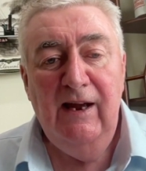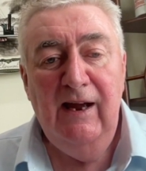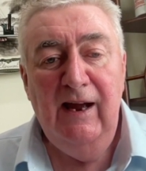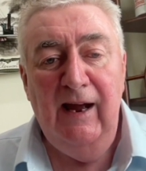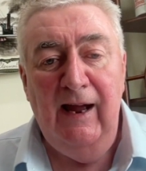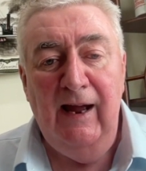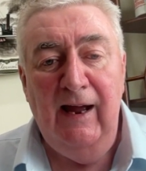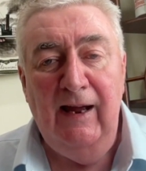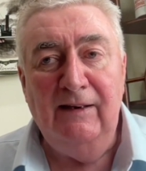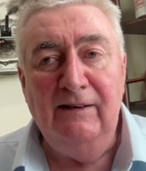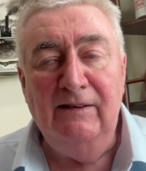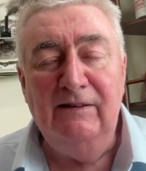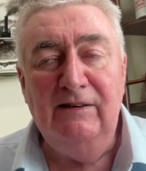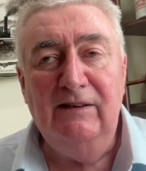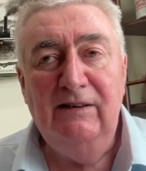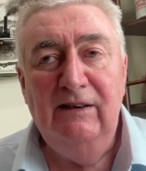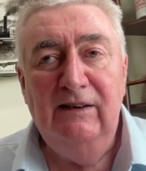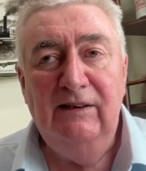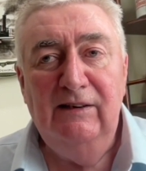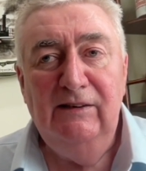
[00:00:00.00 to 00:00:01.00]
and
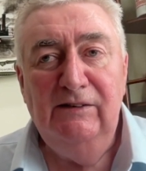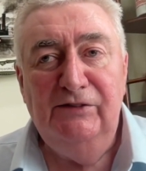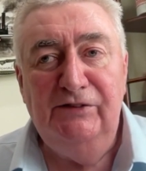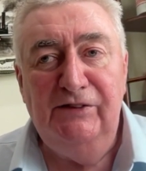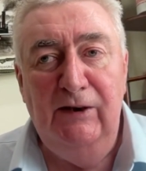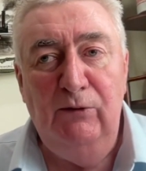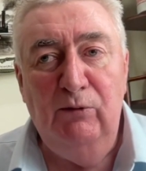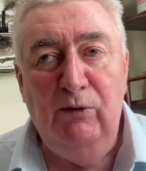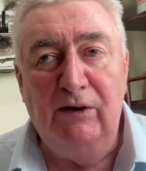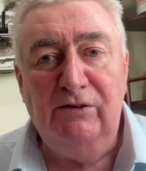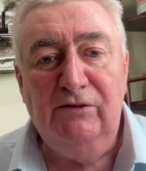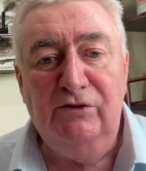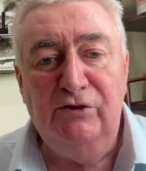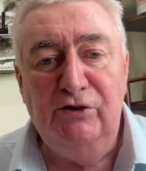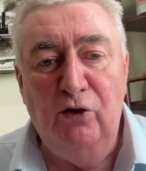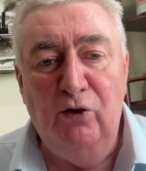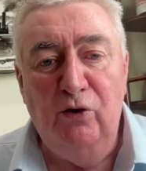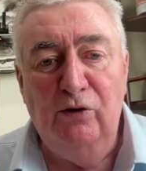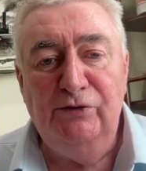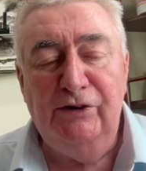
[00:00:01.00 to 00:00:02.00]
see what
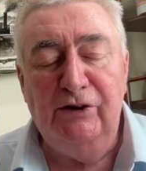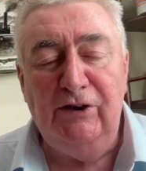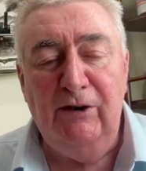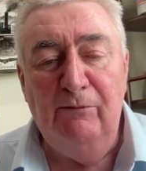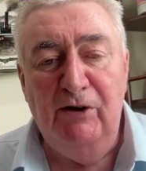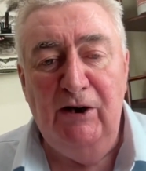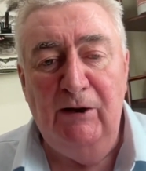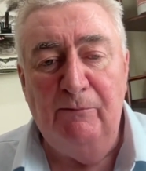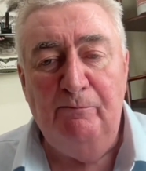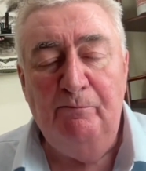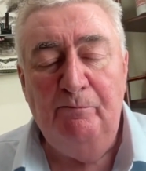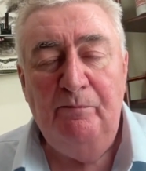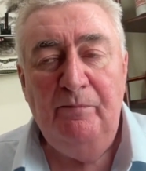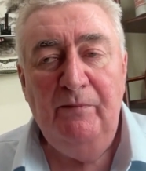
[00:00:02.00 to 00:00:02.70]
shows are coming up.